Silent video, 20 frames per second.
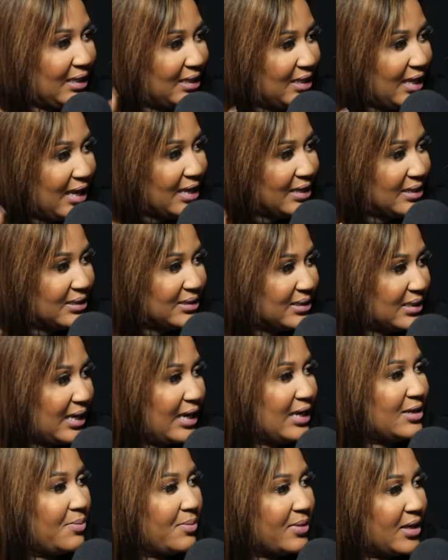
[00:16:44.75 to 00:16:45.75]
things
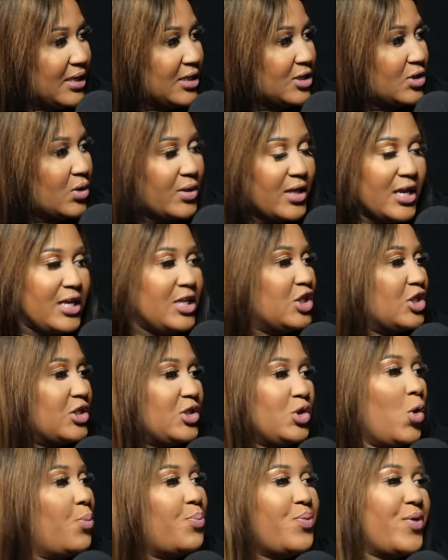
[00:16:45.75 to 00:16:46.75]
in me, so there is
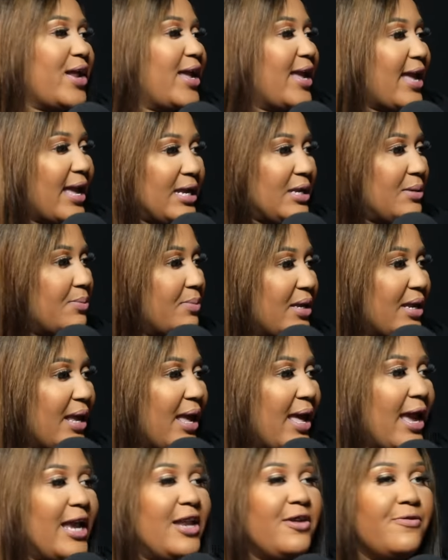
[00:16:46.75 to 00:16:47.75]
no prayer in me.
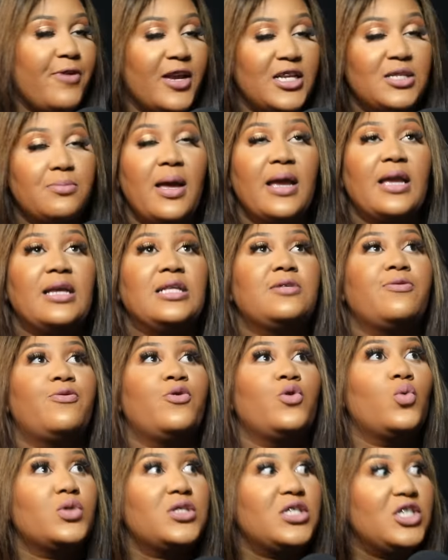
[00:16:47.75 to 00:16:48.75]
In fact, man, it's
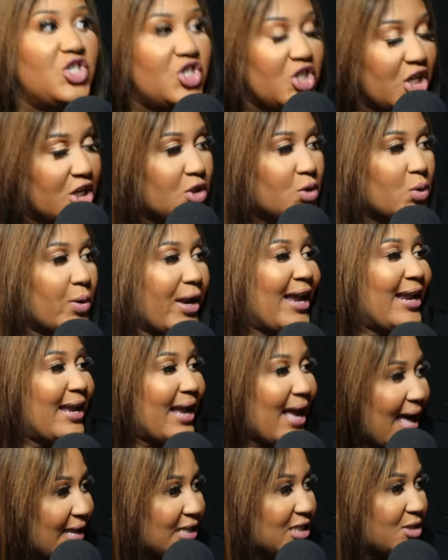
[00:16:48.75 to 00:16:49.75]
funguts Jesus. I
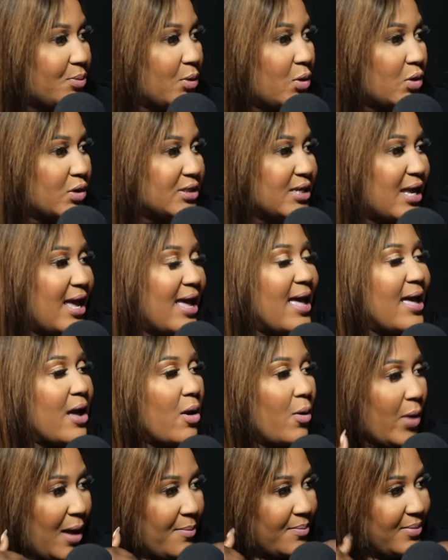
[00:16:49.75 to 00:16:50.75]
can't, because
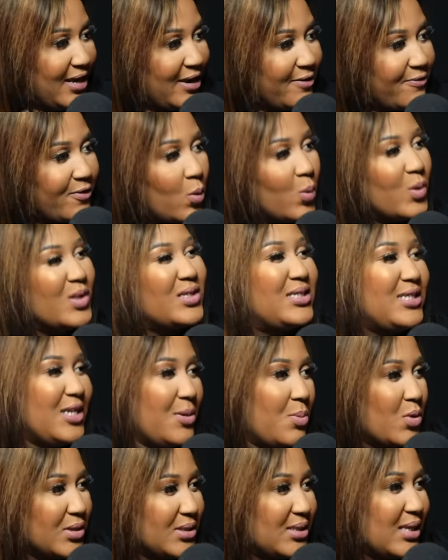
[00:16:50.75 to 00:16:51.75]
I'm living with
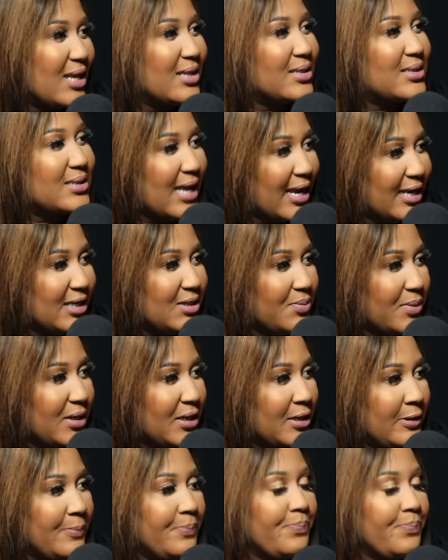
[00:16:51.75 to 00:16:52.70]
demons inside me.